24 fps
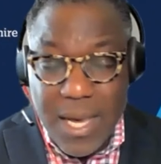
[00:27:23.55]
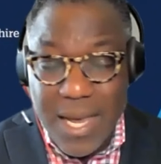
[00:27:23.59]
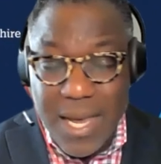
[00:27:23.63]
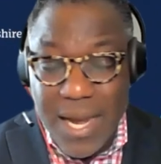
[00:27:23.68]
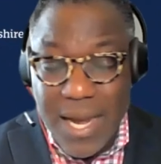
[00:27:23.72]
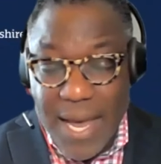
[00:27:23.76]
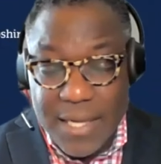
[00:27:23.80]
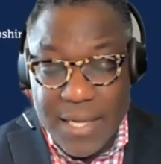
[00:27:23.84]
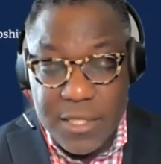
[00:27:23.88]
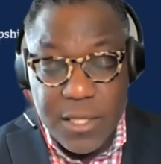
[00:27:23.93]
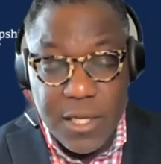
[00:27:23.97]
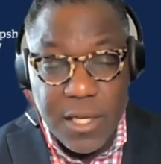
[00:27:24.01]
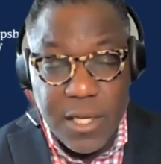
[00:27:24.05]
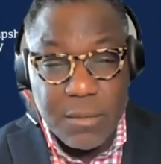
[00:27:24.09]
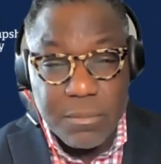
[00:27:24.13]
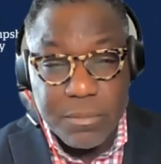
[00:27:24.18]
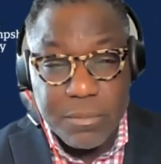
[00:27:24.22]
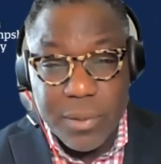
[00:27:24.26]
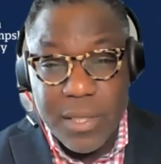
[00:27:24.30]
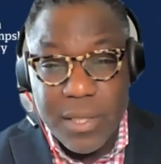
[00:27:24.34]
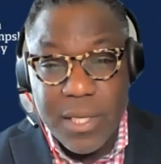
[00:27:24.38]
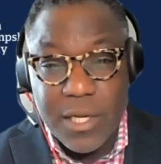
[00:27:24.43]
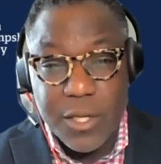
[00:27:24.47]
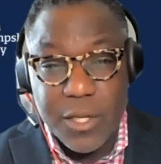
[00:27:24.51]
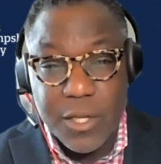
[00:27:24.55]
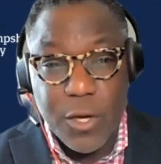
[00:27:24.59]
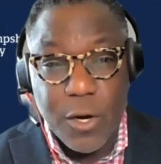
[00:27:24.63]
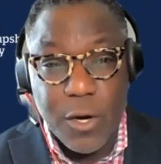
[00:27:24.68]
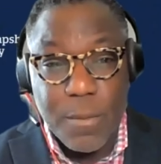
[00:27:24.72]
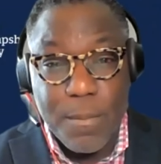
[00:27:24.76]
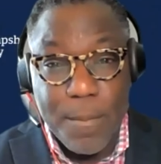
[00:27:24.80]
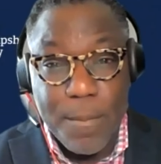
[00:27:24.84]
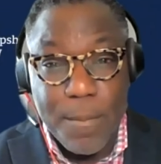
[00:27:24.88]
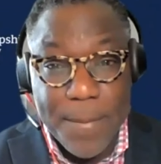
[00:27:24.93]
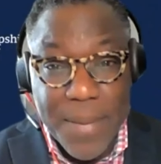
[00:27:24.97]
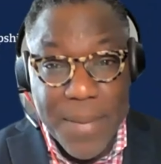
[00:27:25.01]
and actually completing
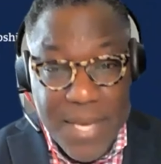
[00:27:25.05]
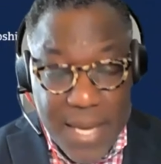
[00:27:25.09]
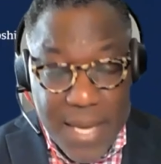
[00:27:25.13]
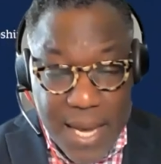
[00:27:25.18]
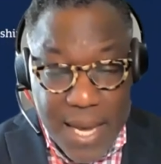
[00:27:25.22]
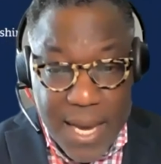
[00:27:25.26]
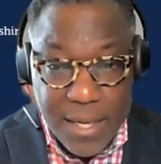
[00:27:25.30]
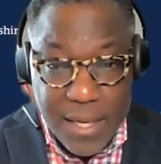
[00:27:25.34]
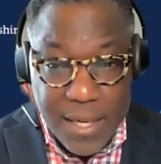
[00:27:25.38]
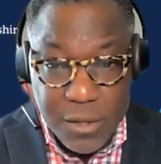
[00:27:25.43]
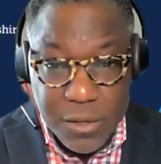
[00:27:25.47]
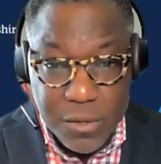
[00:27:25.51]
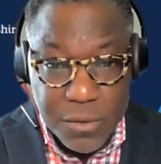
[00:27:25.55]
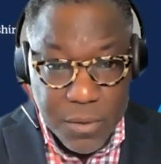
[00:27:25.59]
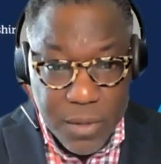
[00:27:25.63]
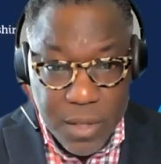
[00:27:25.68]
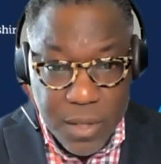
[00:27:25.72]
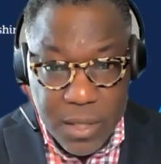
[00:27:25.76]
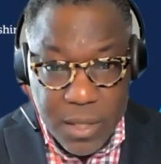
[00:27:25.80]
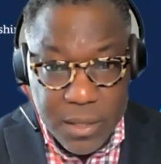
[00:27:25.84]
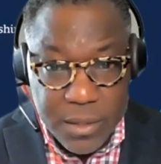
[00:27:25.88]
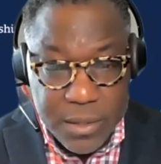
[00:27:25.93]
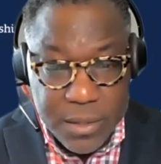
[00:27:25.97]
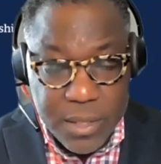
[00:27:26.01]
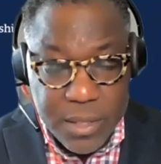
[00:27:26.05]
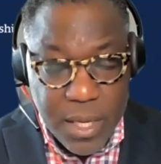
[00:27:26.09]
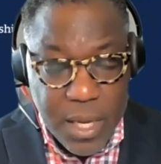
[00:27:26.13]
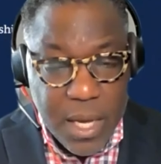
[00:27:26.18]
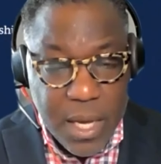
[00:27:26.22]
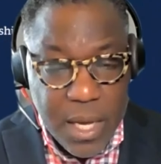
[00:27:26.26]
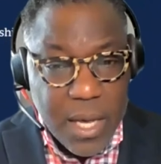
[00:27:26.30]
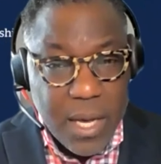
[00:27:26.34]
their BA degrees